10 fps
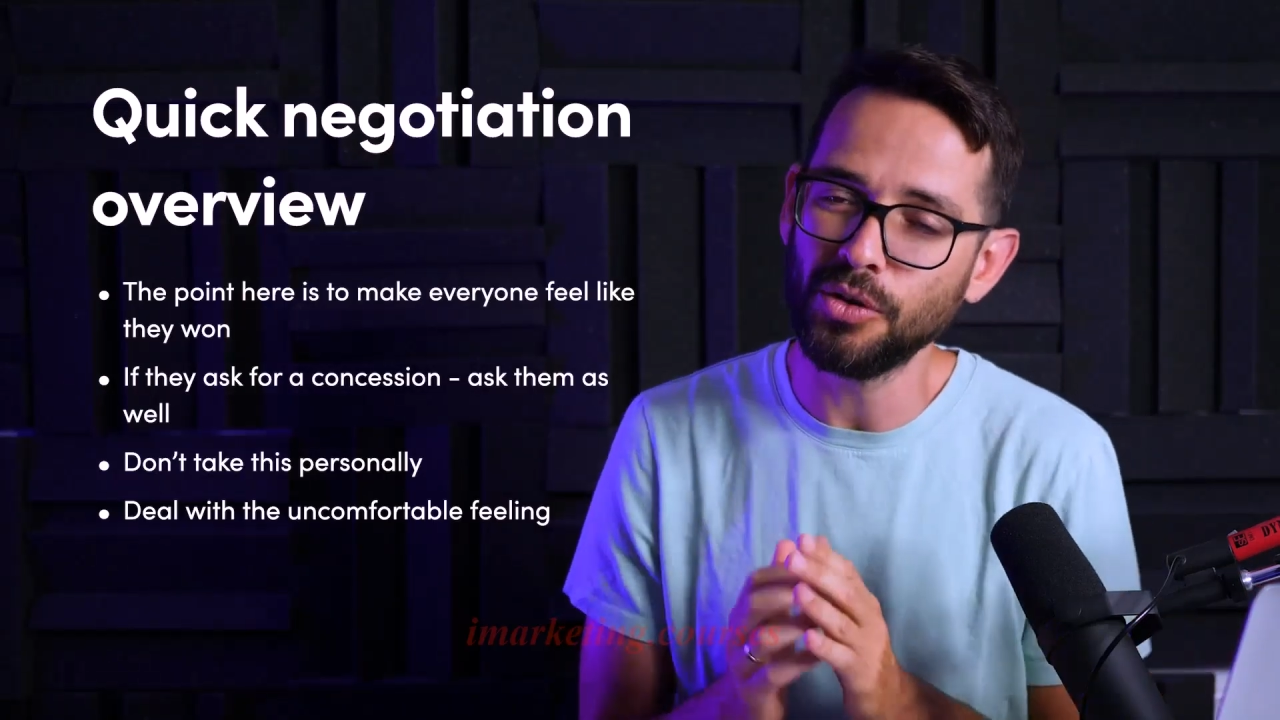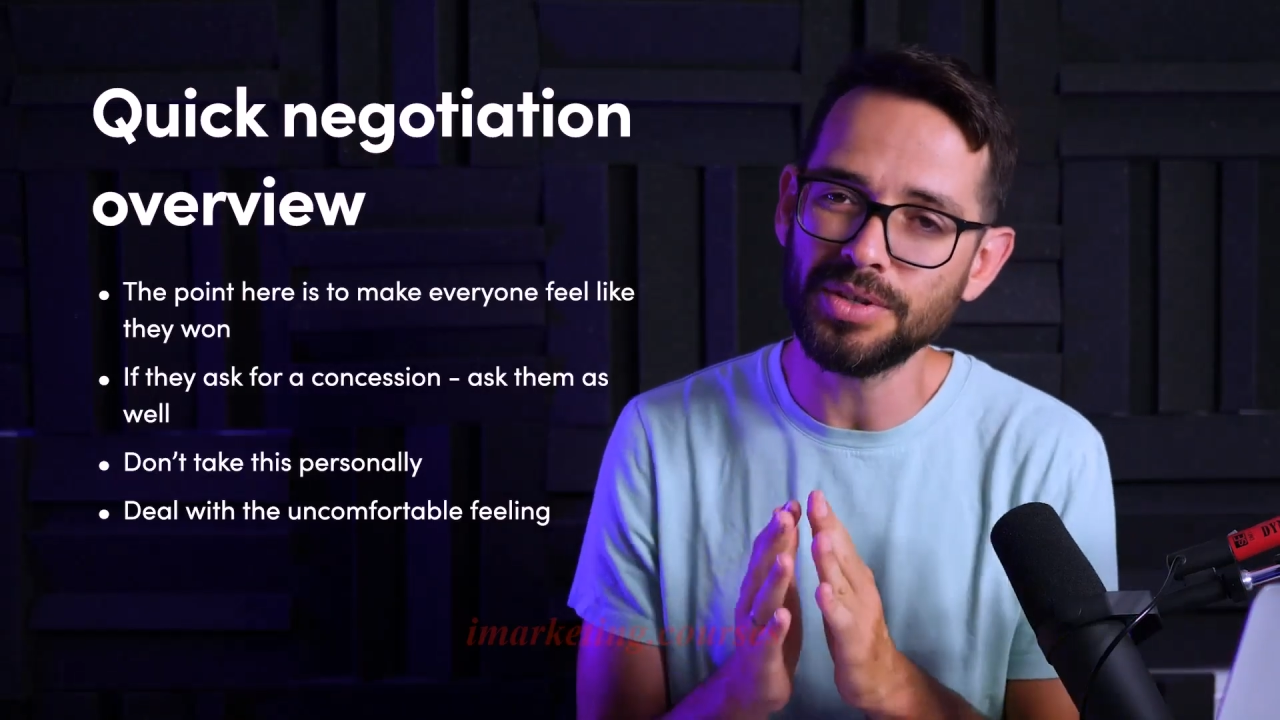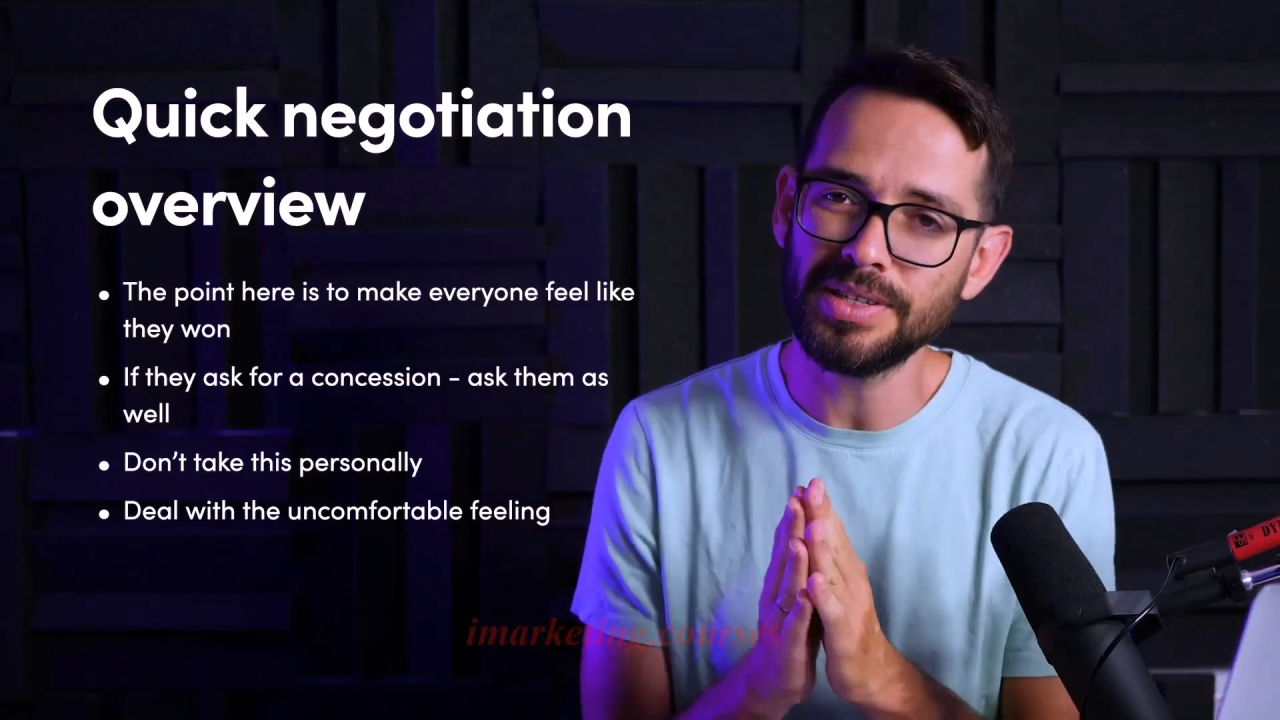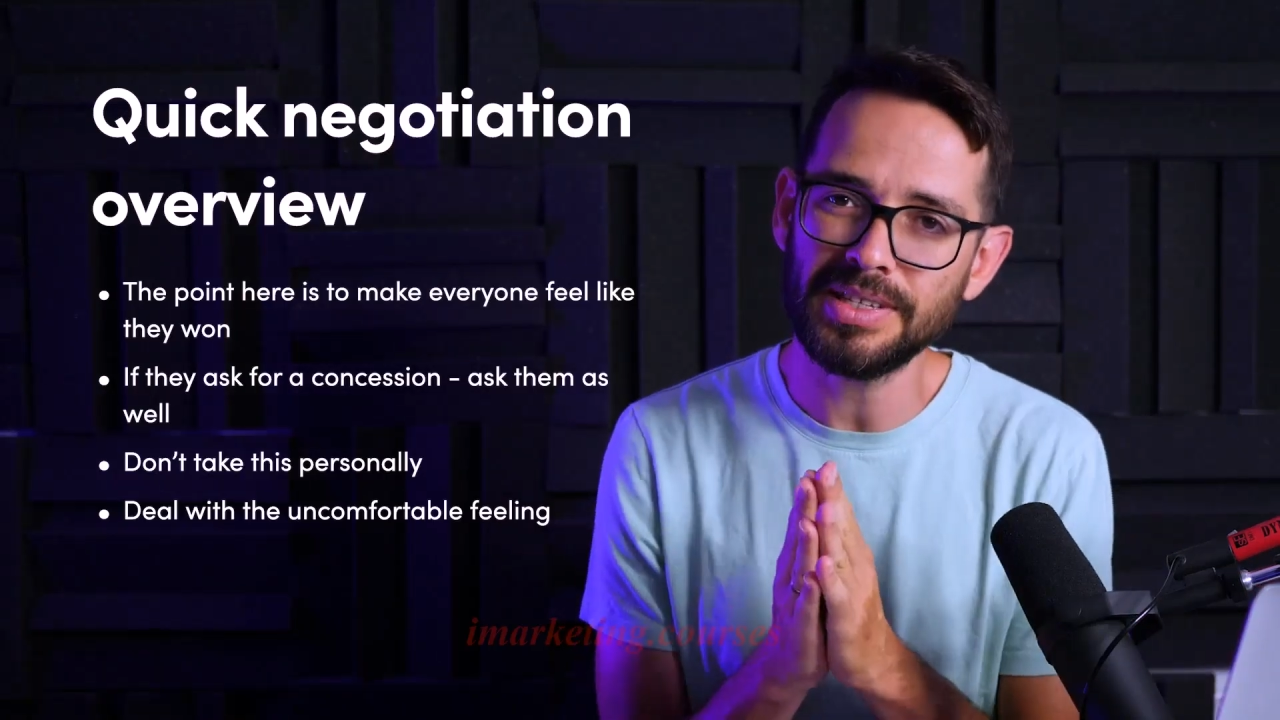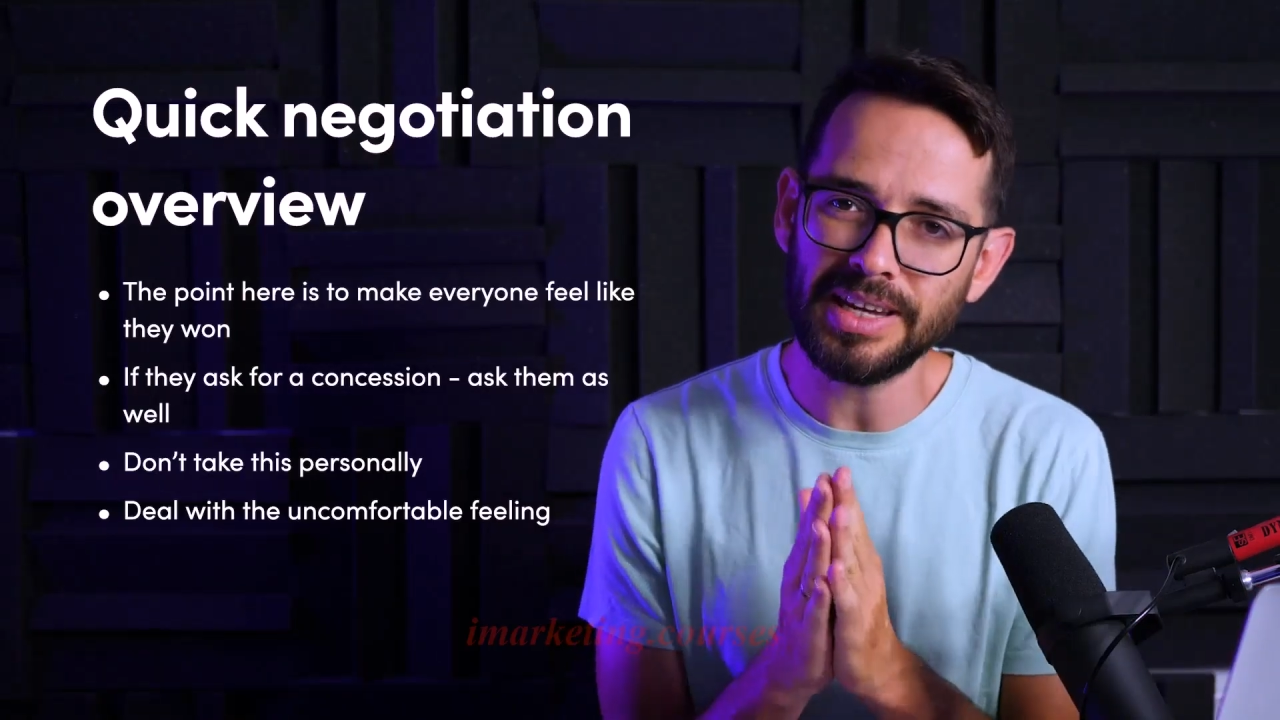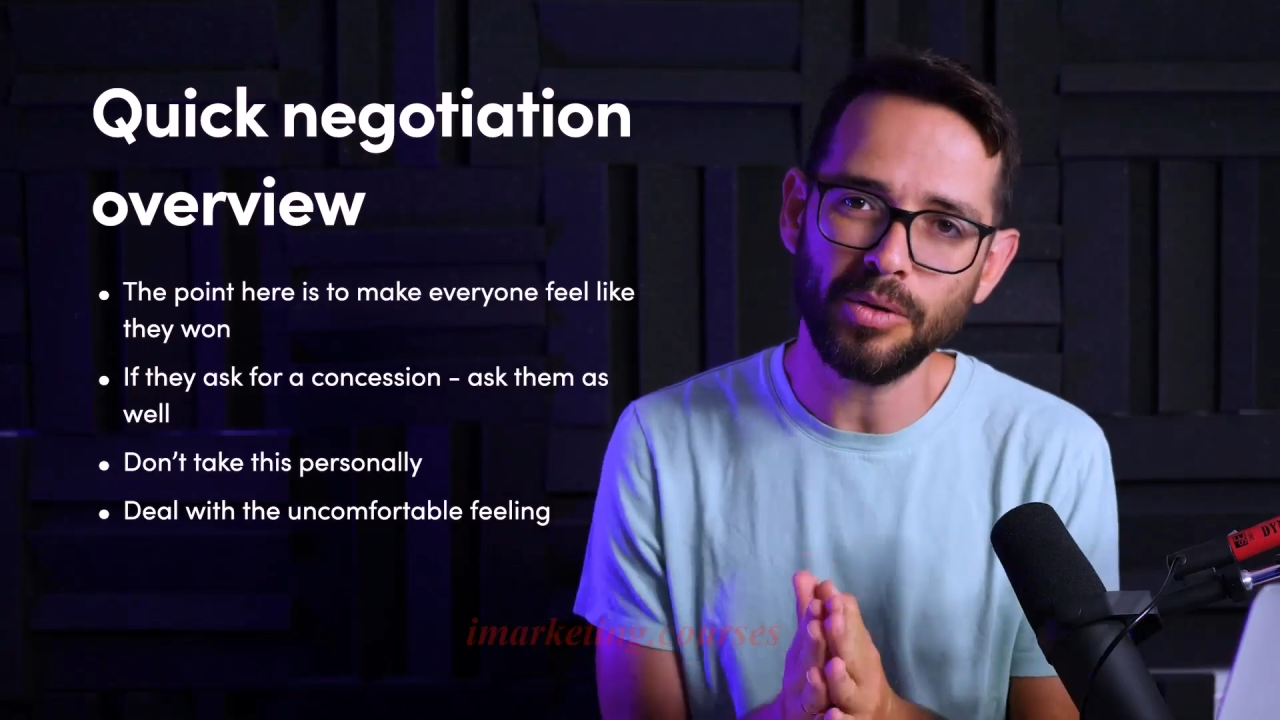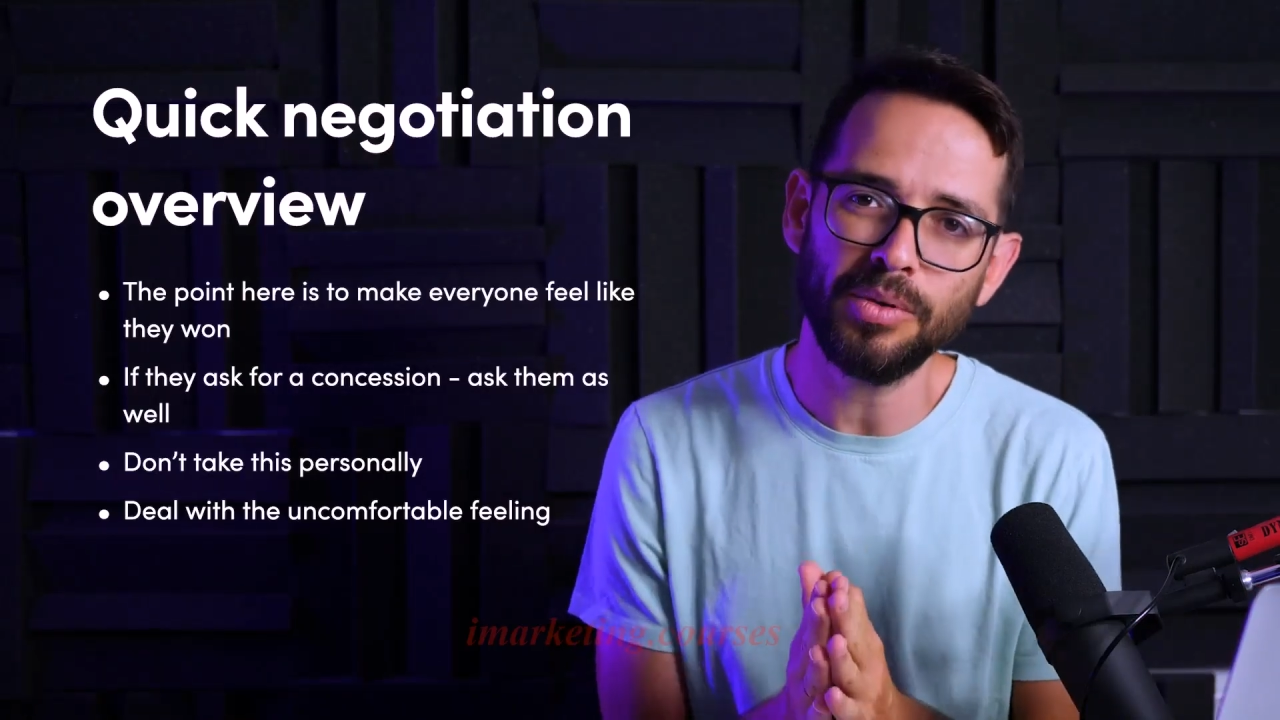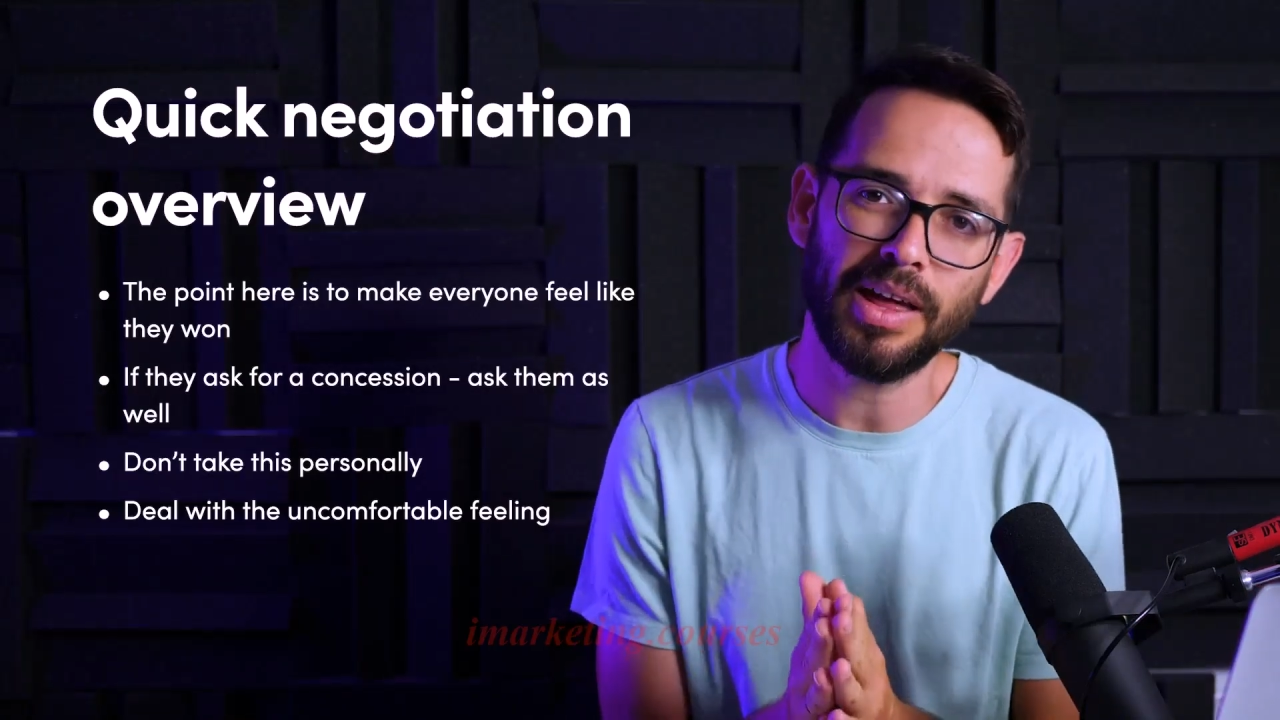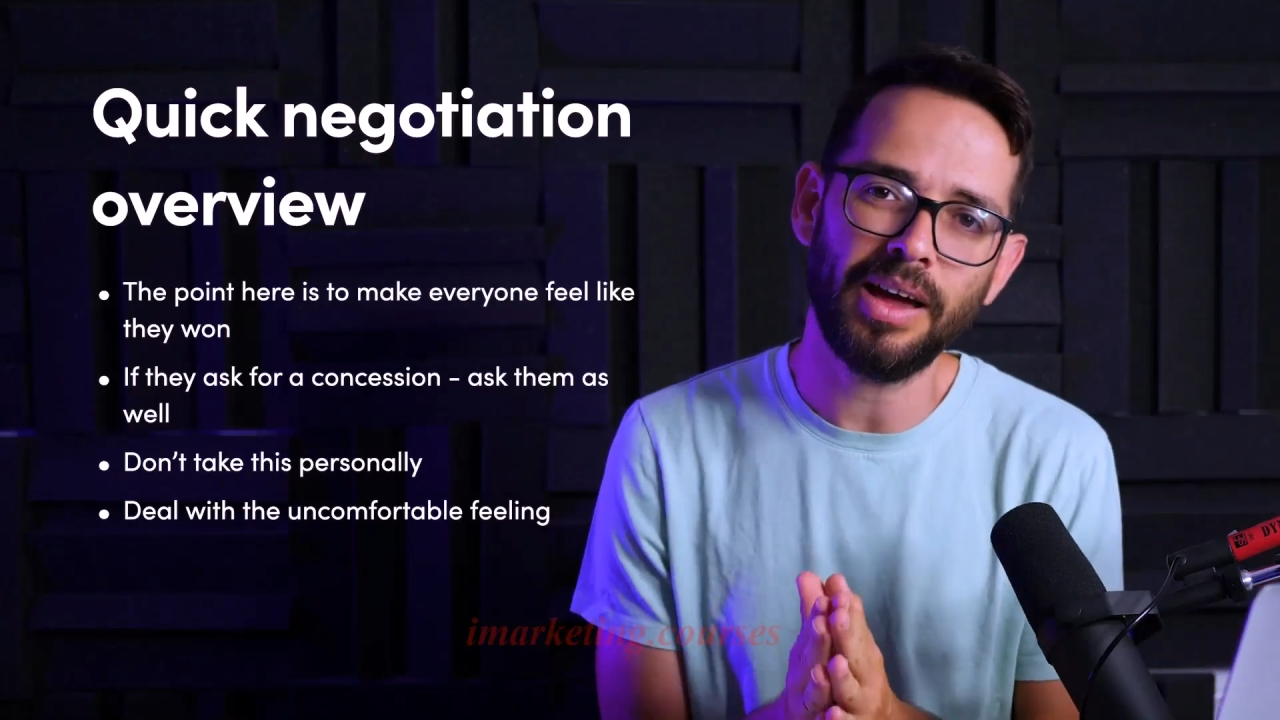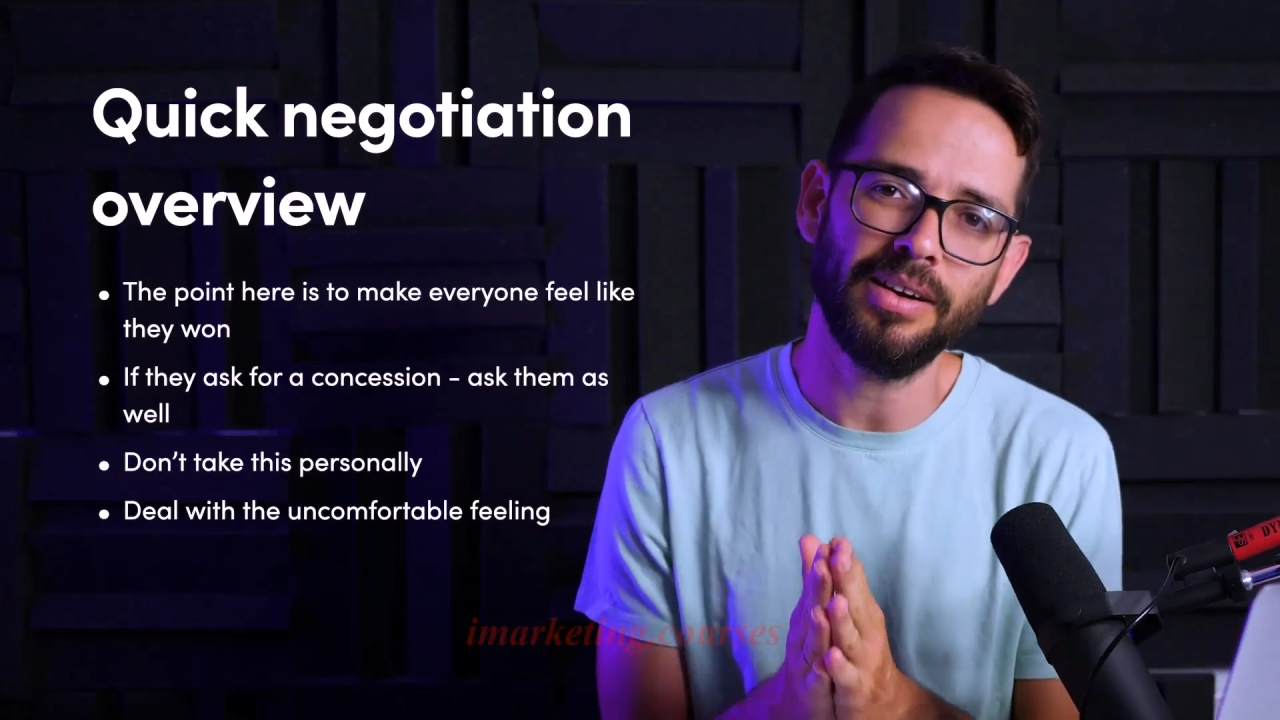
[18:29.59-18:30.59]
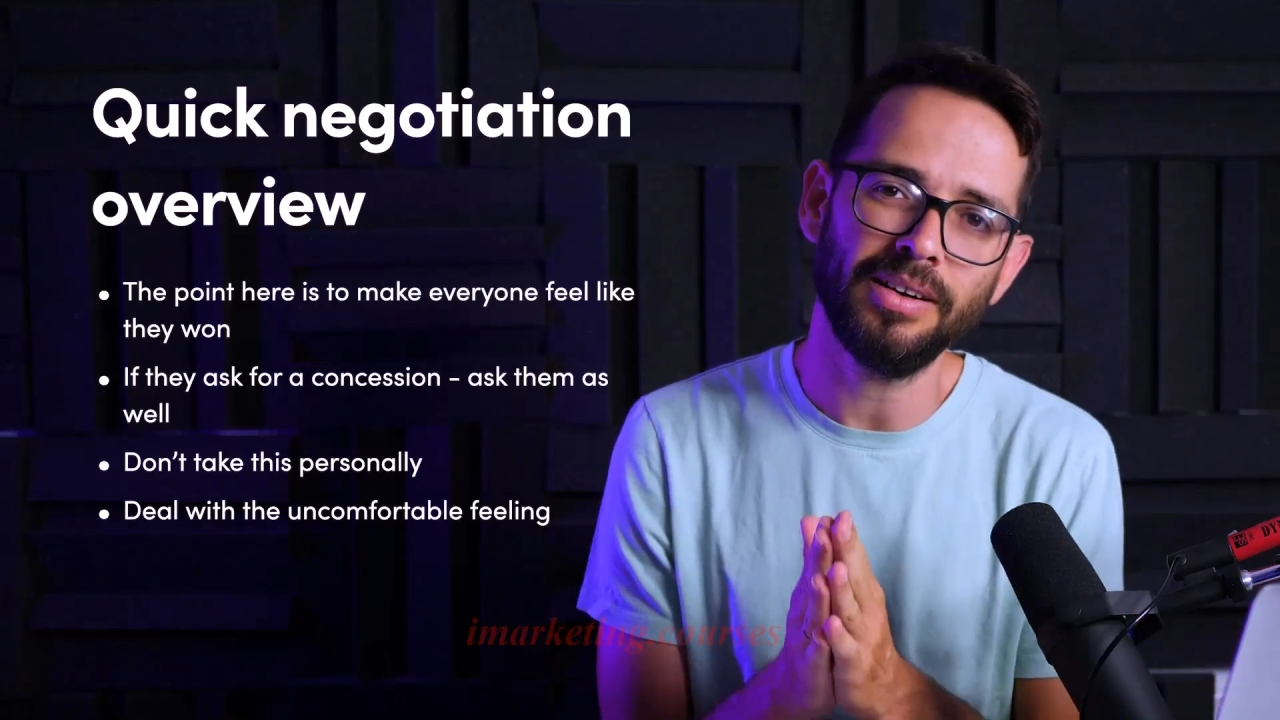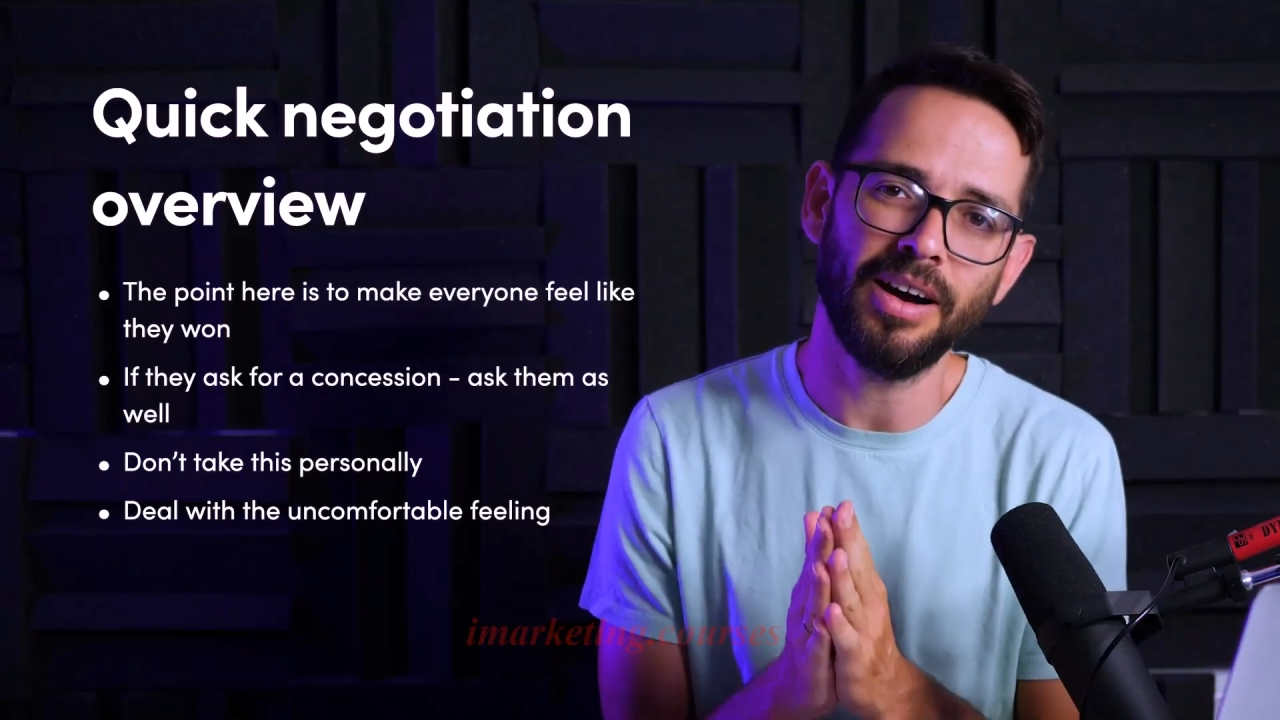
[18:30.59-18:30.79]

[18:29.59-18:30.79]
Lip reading: stay with that